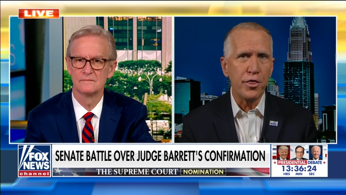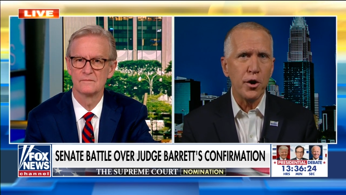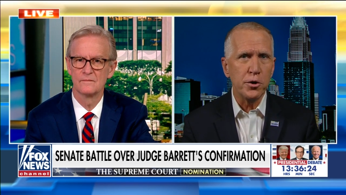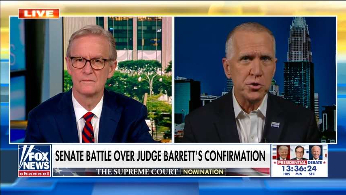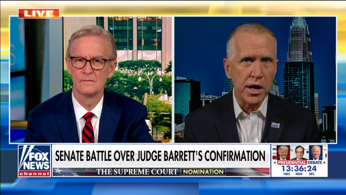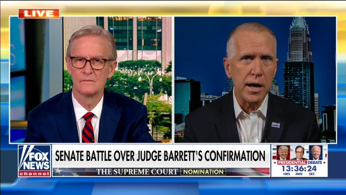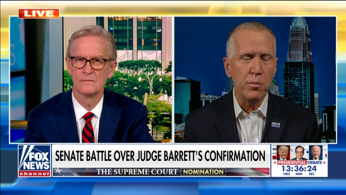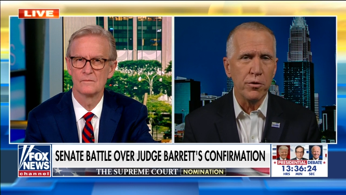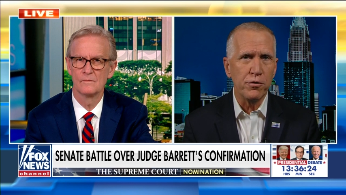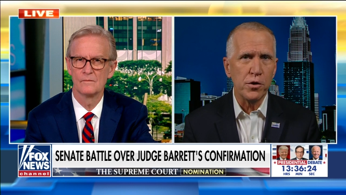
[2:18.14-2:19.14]
Speaker 1: third
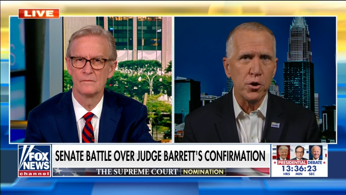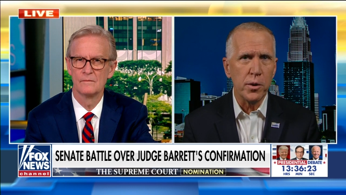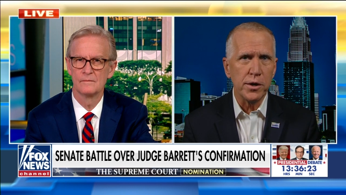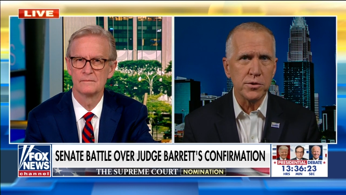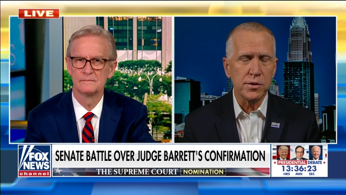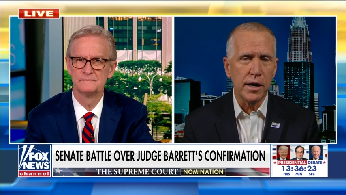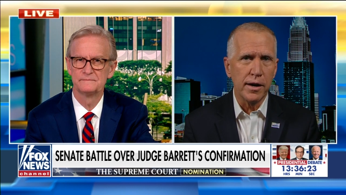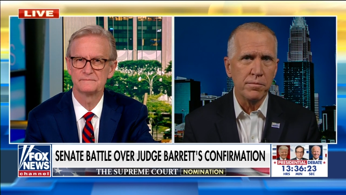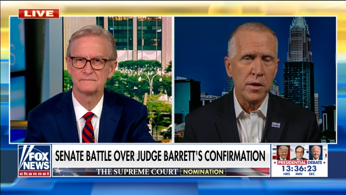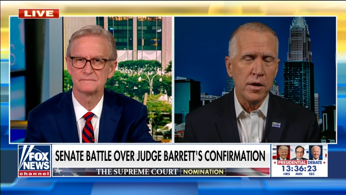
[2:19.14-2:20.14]
chamber for the U.S.
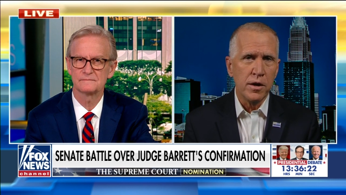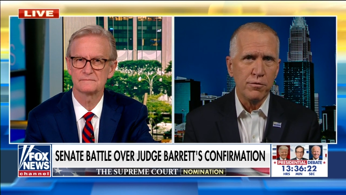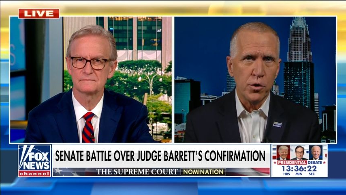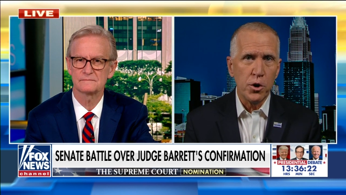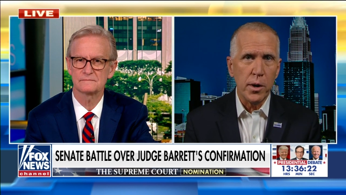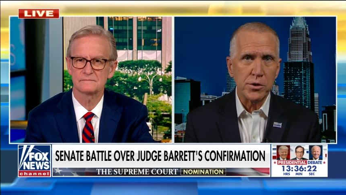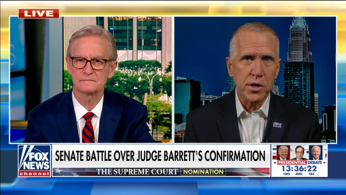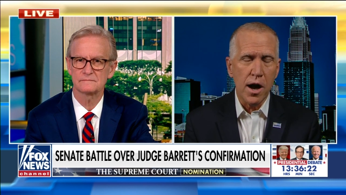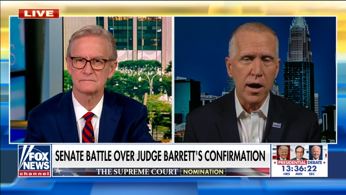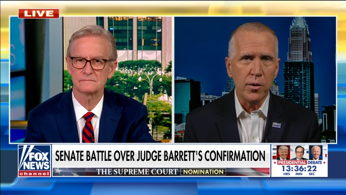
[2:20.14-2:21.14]
Uh, for U.S.
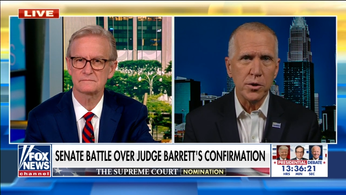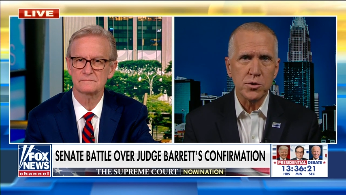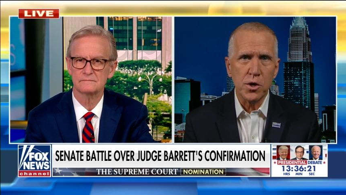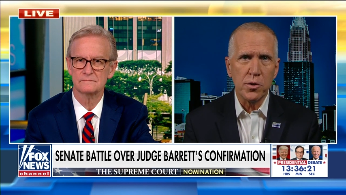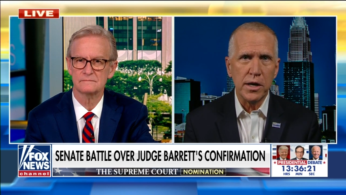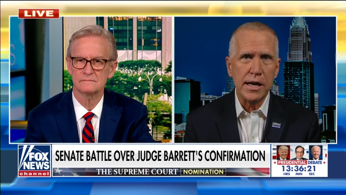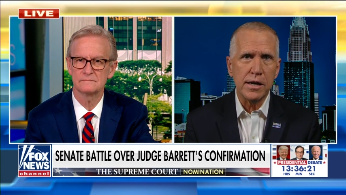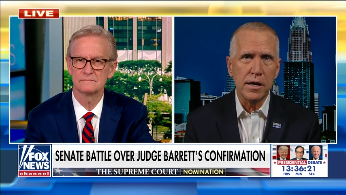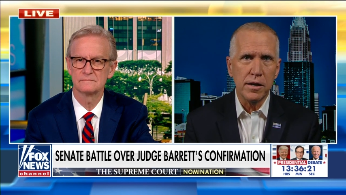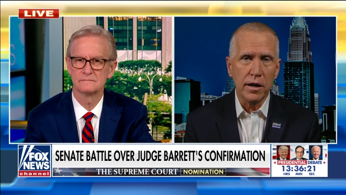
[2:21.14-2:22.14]
Congress so that he
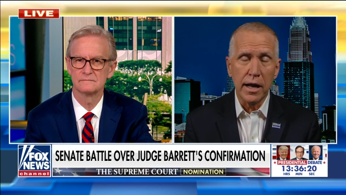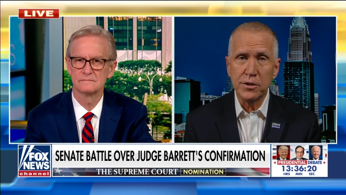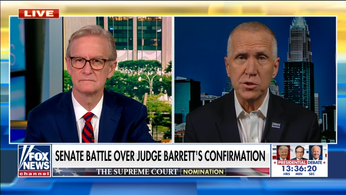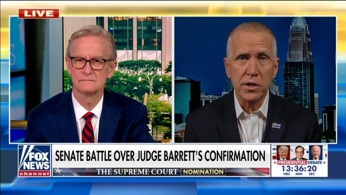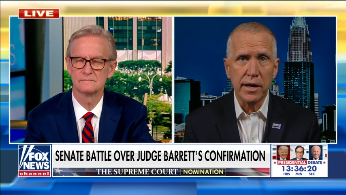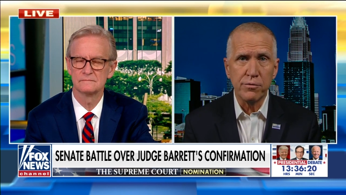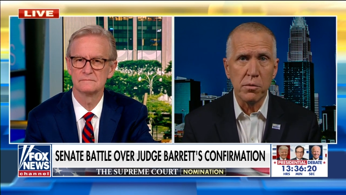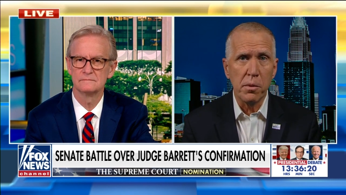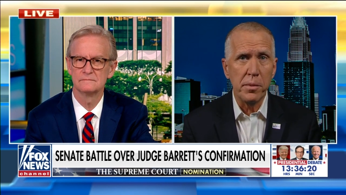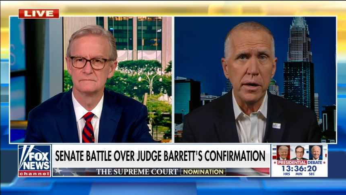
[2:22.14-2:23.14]
can legislate mm -hmm.
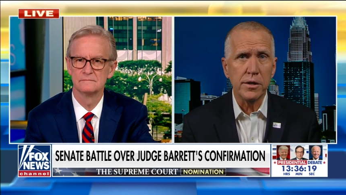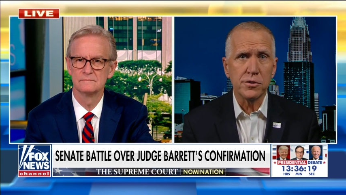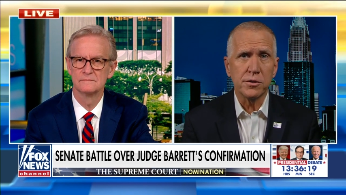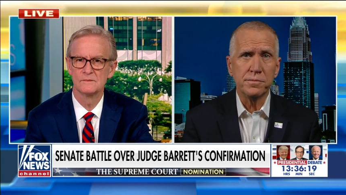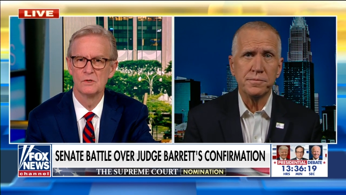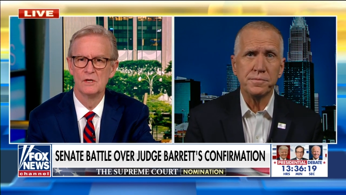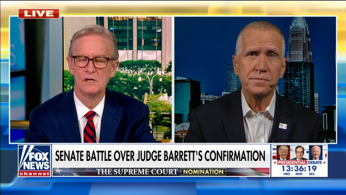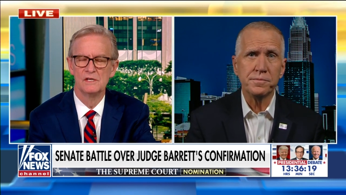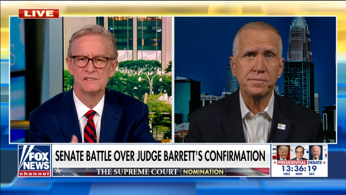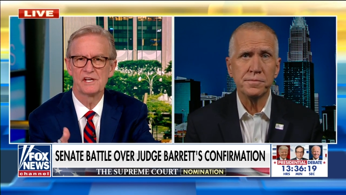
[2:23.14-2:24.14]
from the mm-hmm. bench.
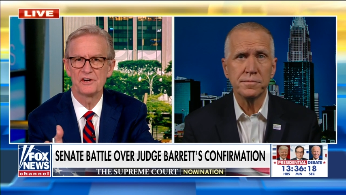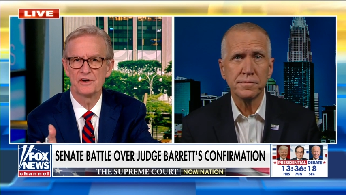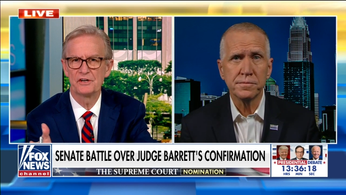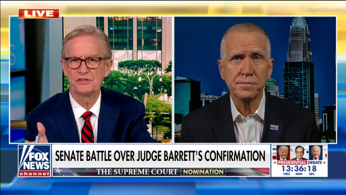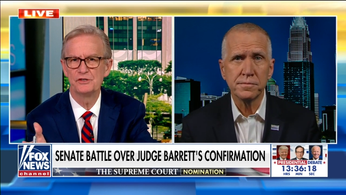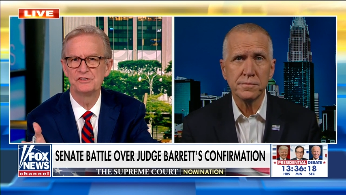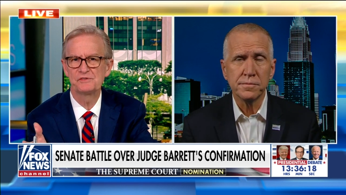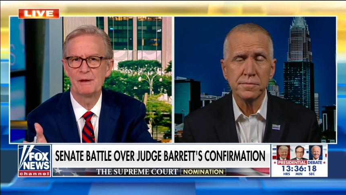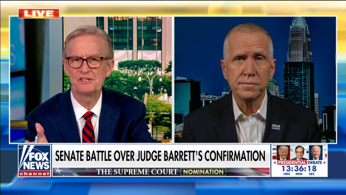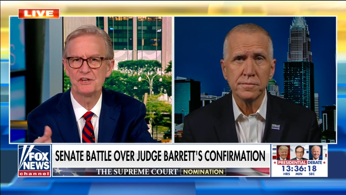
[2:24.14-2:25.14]
Speaker 2: Senator, you just
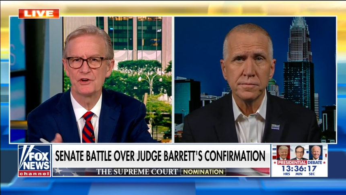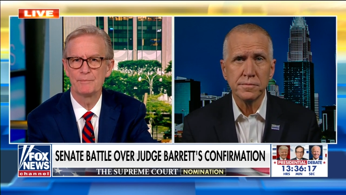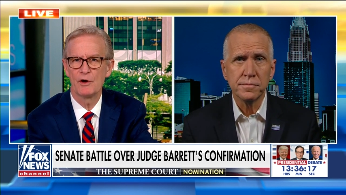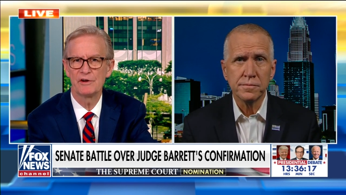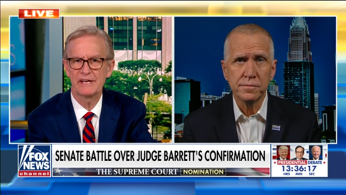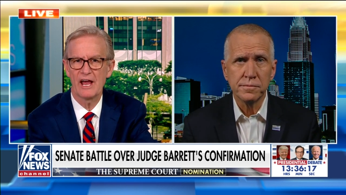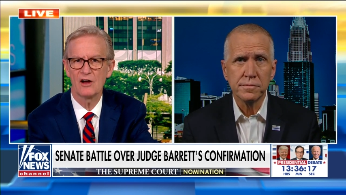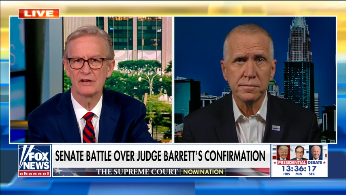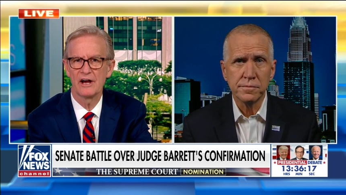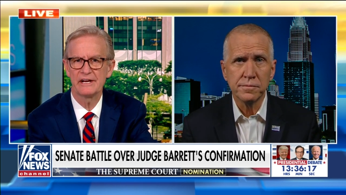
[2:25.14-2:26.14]
mentioned your opponent, Cal
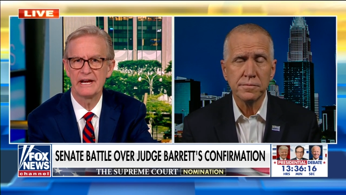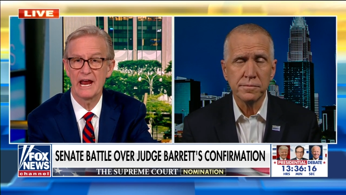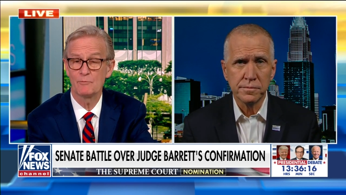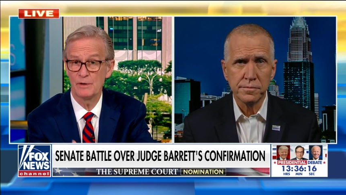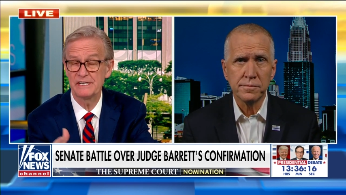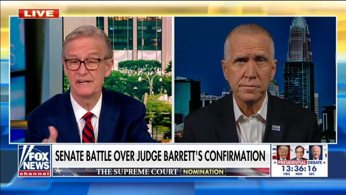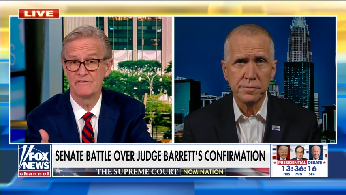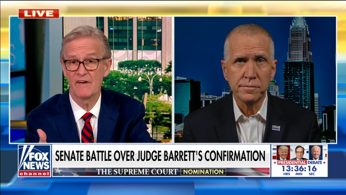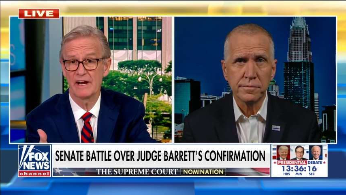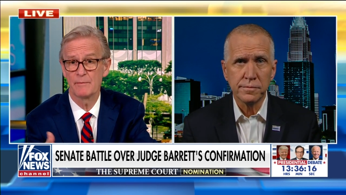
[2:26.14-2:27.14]
Cunningham. We did
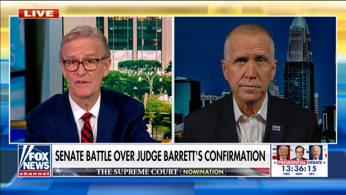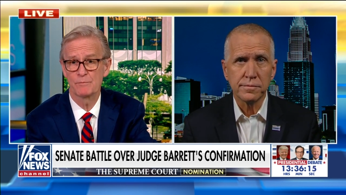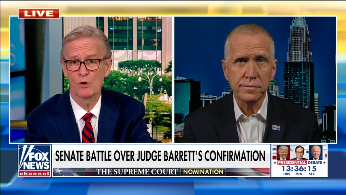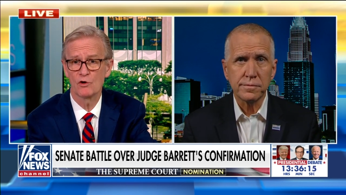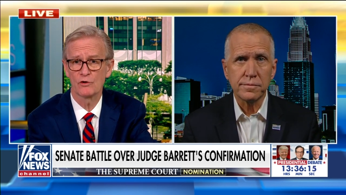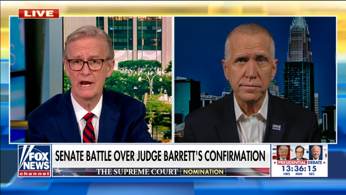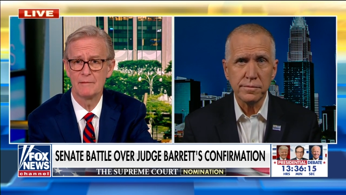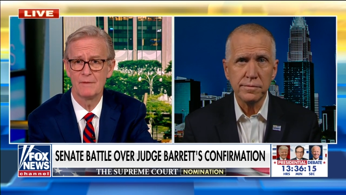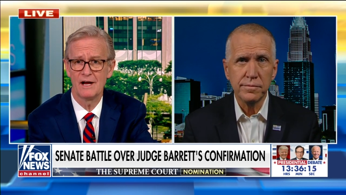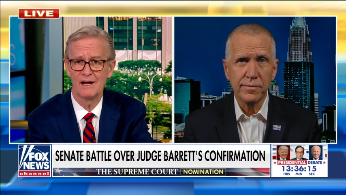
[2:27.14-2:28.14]
invite him on the program.
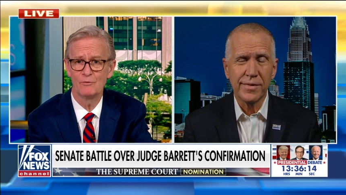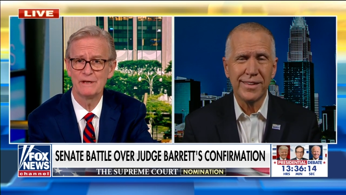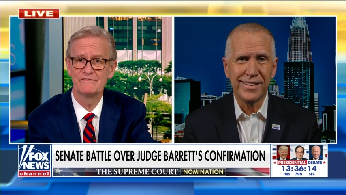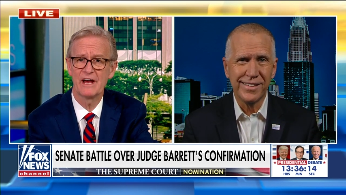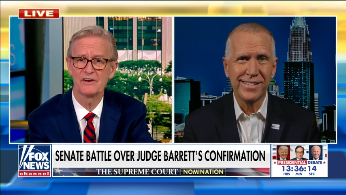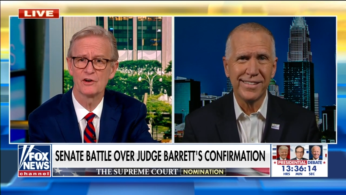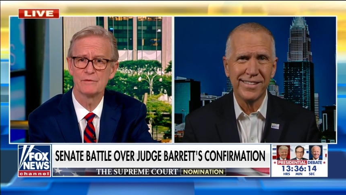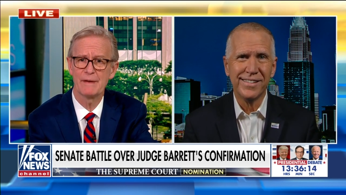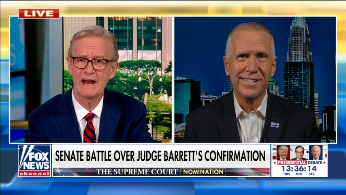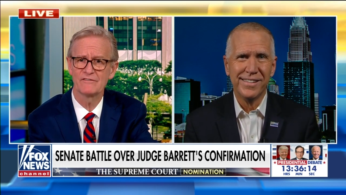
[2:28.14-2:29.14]
Uh, we have not heard
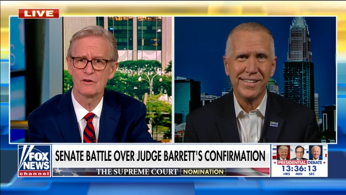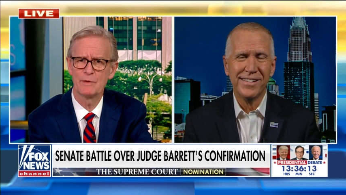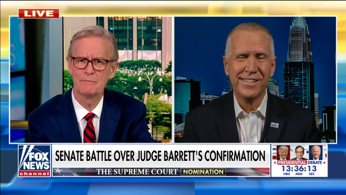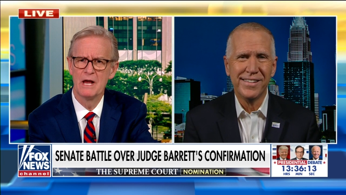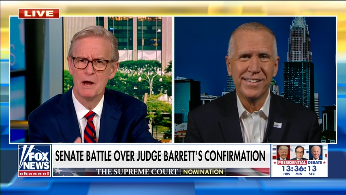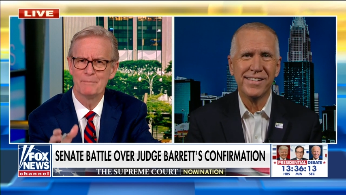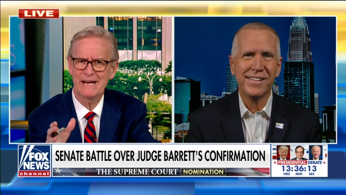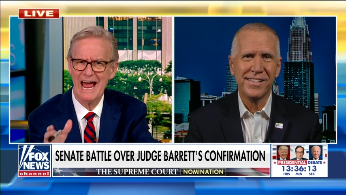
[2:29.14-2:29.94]
back from him. But